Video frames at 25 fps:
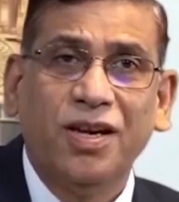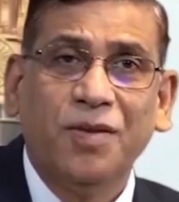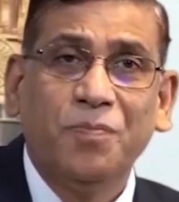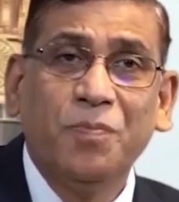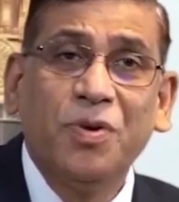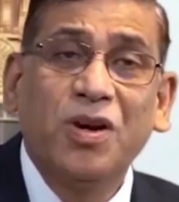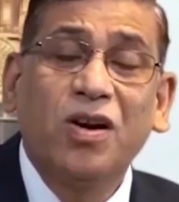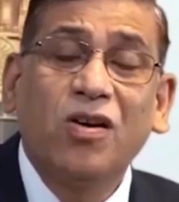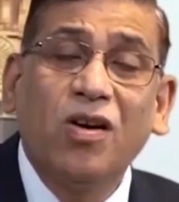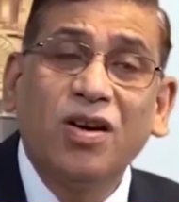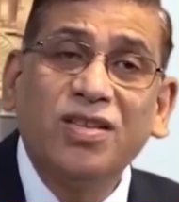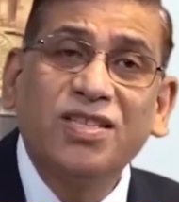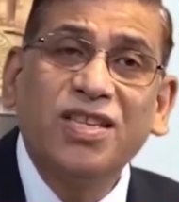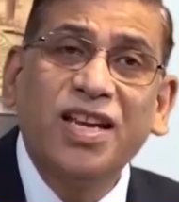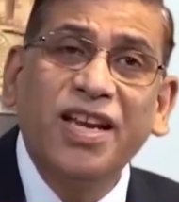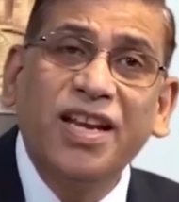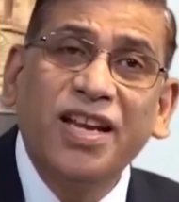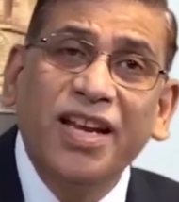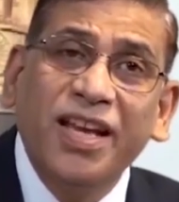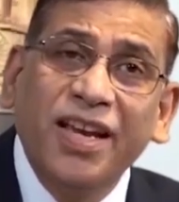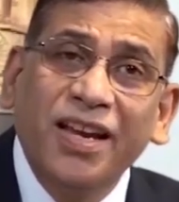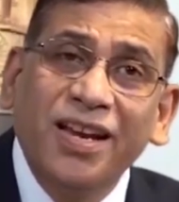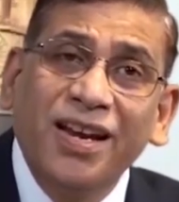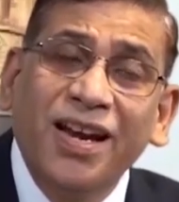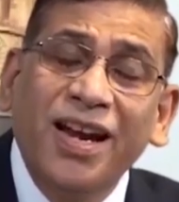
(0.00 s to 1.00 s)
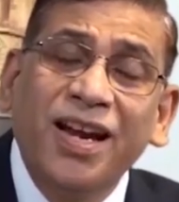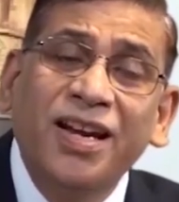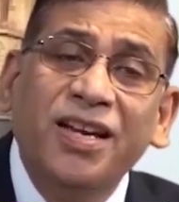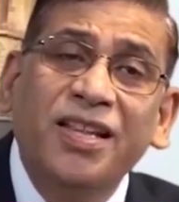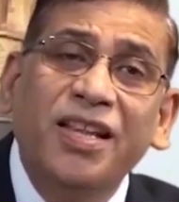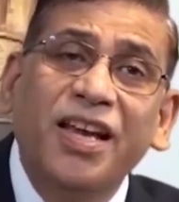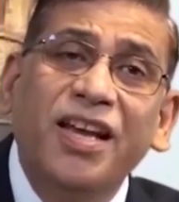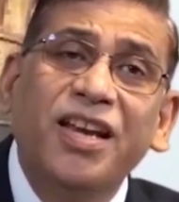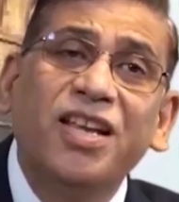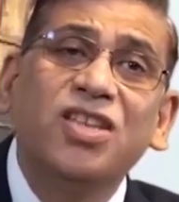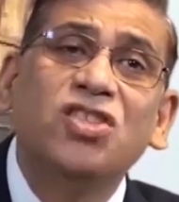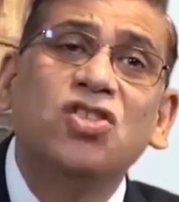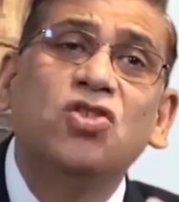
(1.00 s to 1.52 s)
because in England
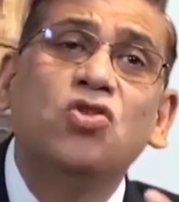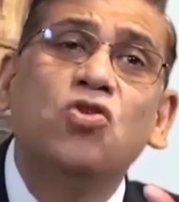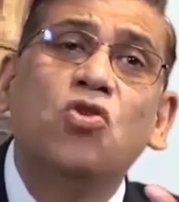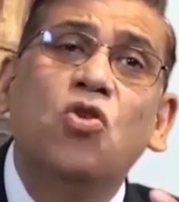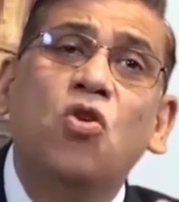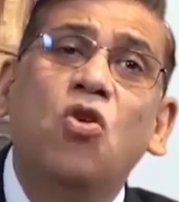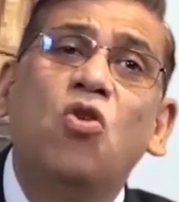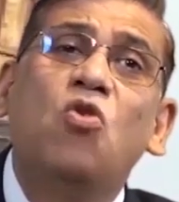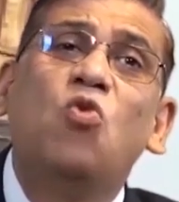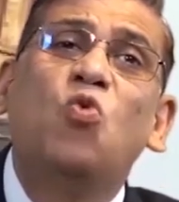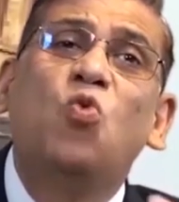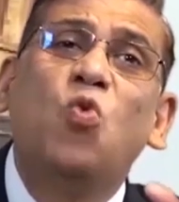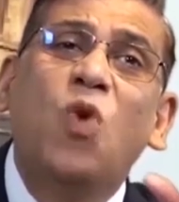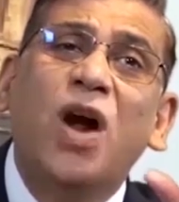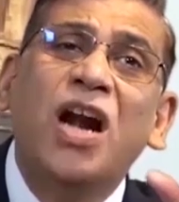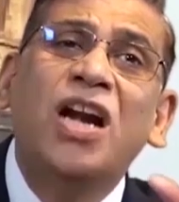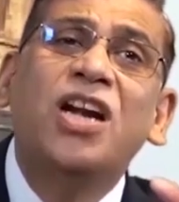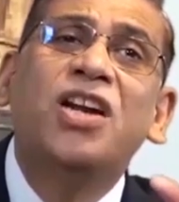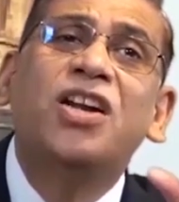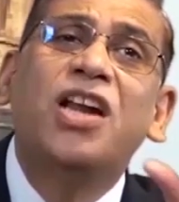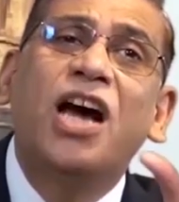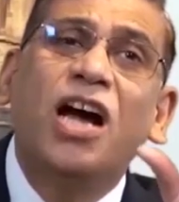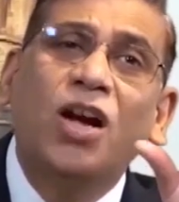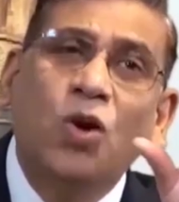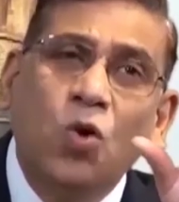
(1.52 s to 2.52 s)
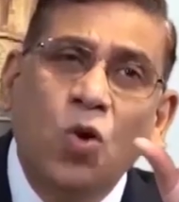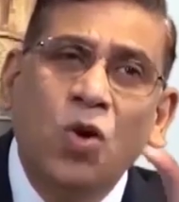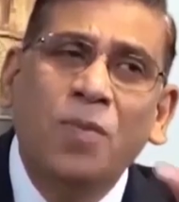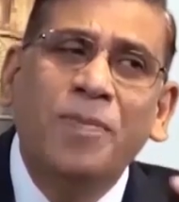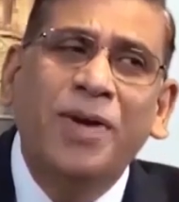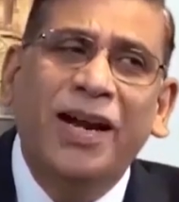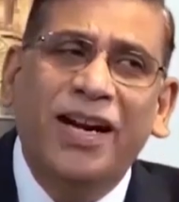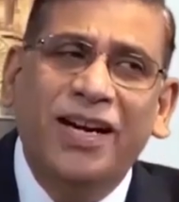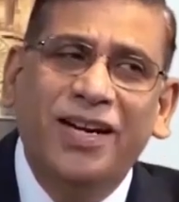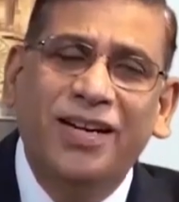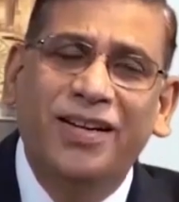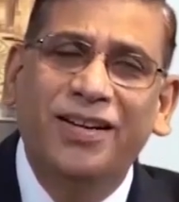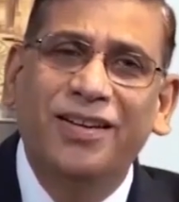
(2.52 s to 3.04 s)
there is no one
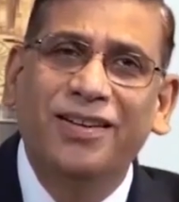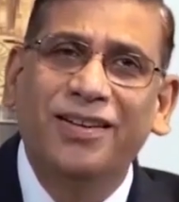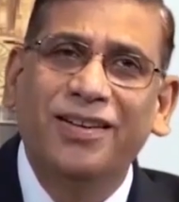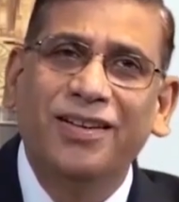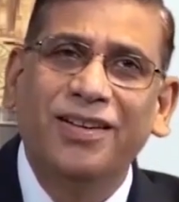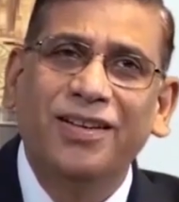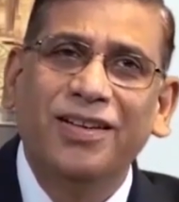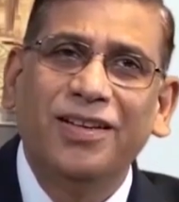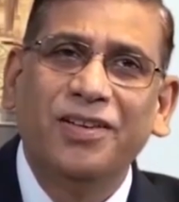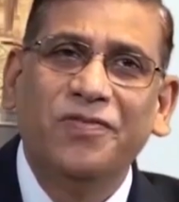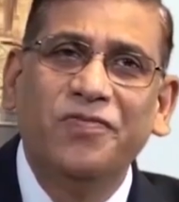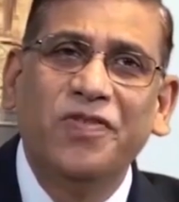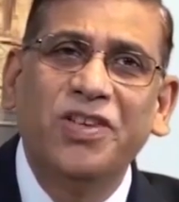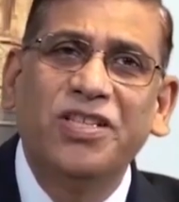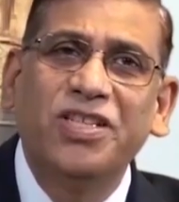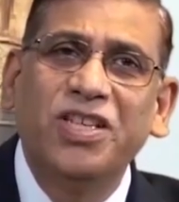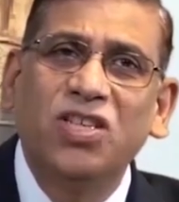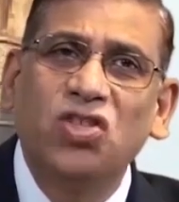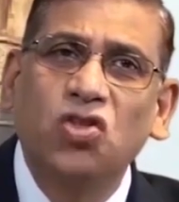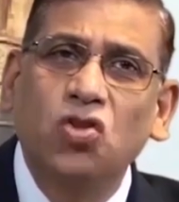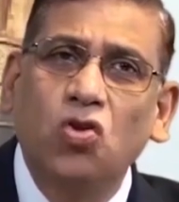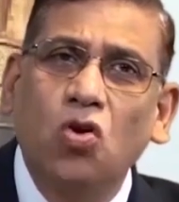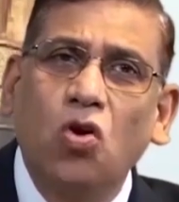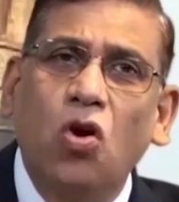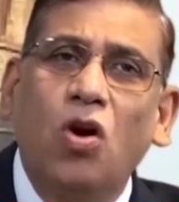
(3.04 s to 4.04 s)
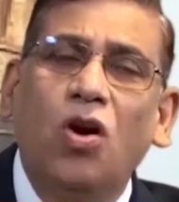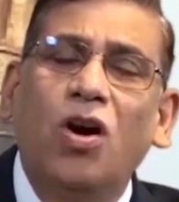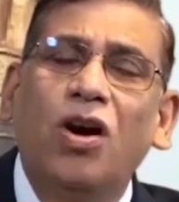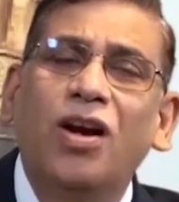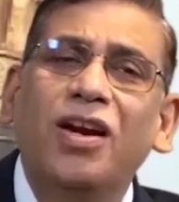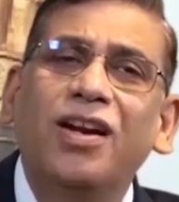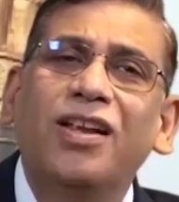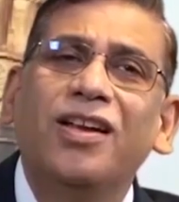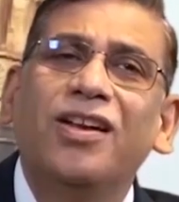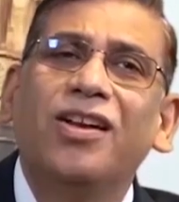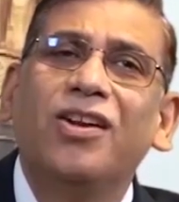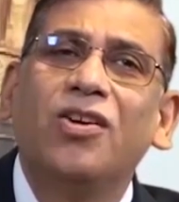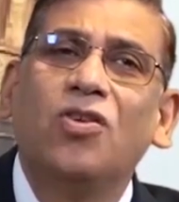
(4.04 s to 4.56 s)
document which is
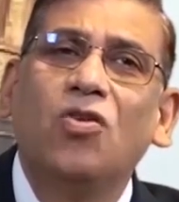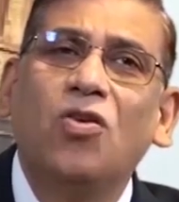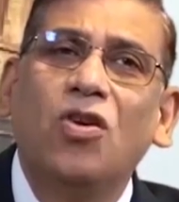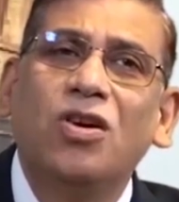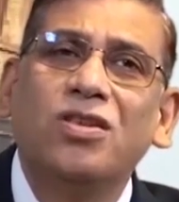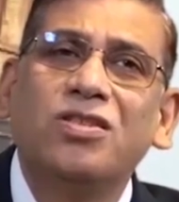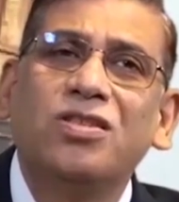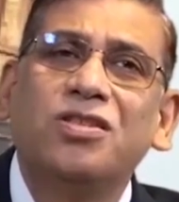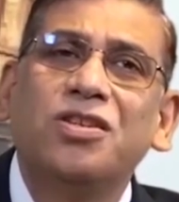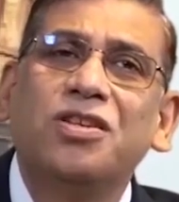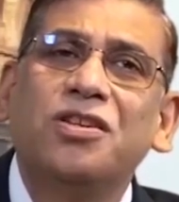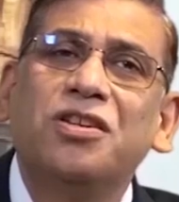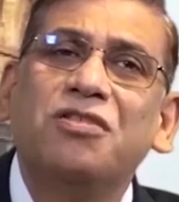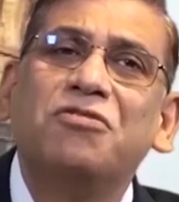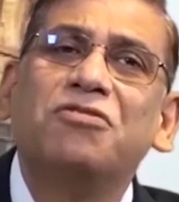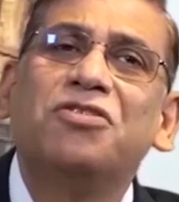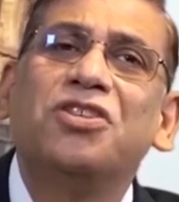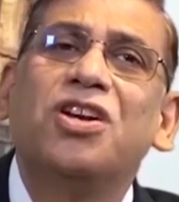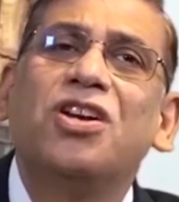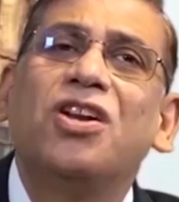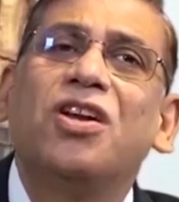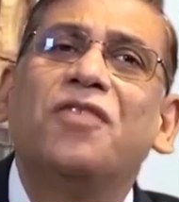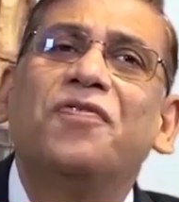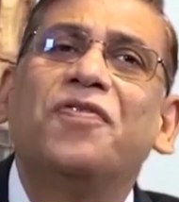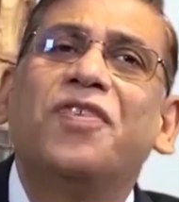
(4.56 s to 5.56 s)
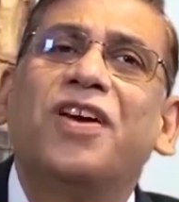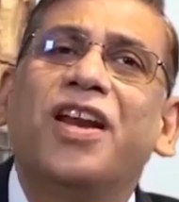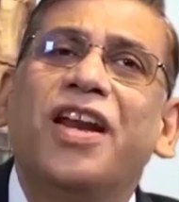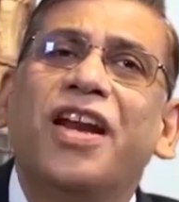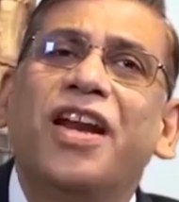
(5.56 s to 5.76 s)
called Constitution of